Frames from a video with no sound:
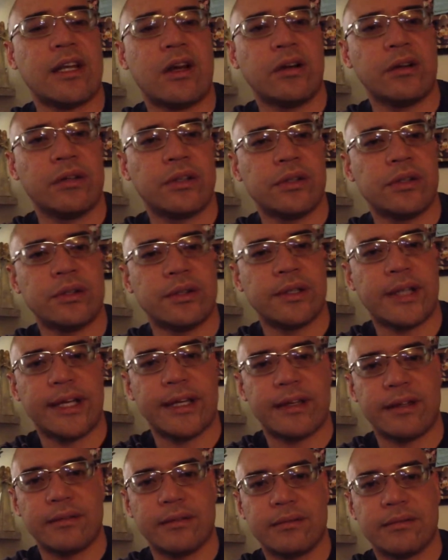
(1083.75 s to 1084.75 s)
I'll include
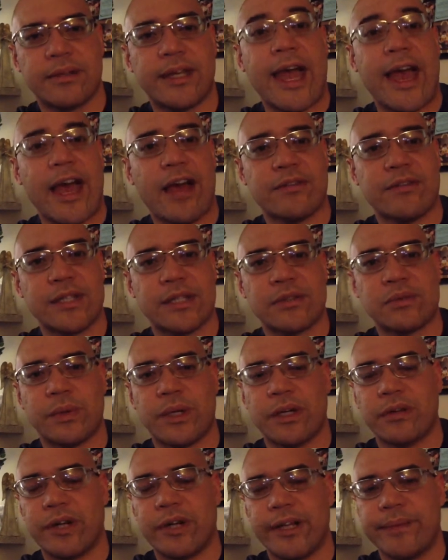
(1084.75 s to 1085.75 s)
like calves as
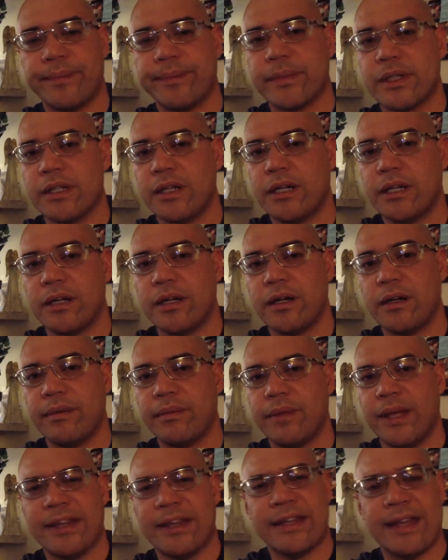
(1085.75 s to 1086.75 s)
well, right?
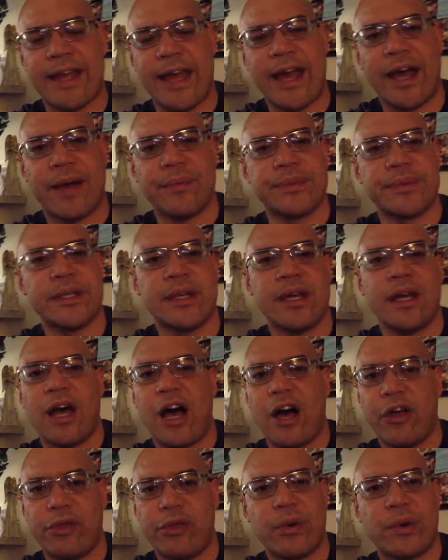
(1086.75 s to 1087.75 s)
And then abs,
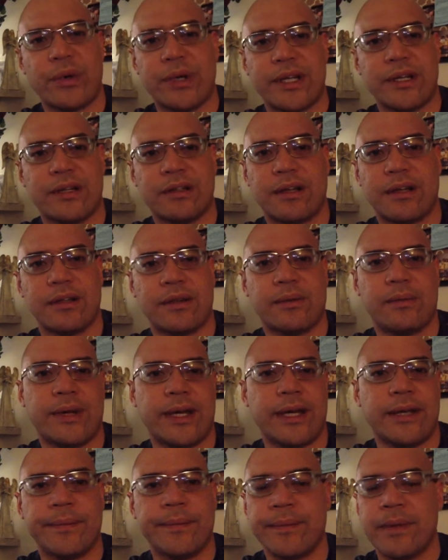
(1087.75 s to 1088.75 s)
I'll throw it in along the
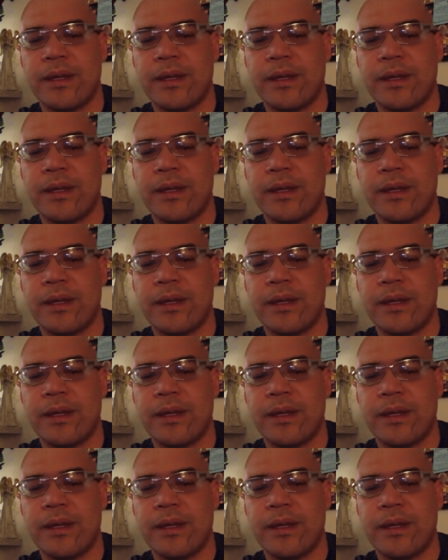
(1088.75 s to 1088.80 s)
way.